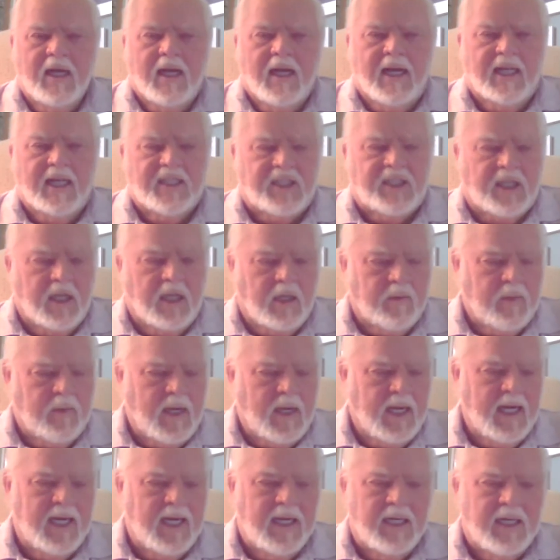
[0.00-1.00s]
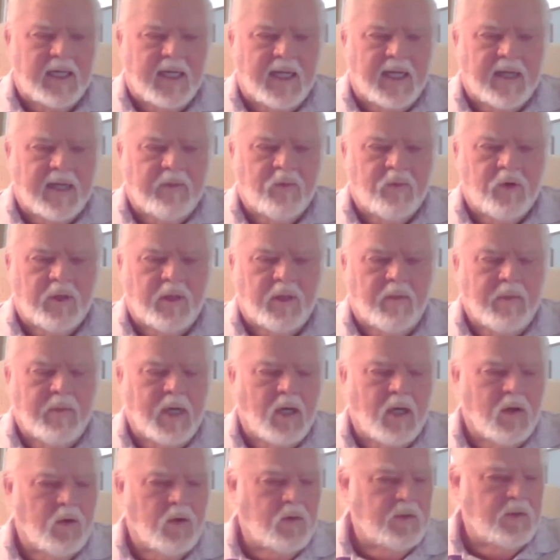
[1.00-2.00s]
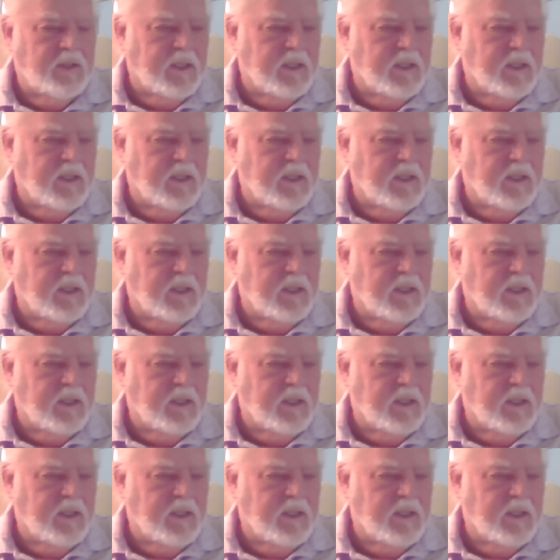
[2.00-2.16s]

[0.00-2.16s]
I stuck my hand down one of them holes,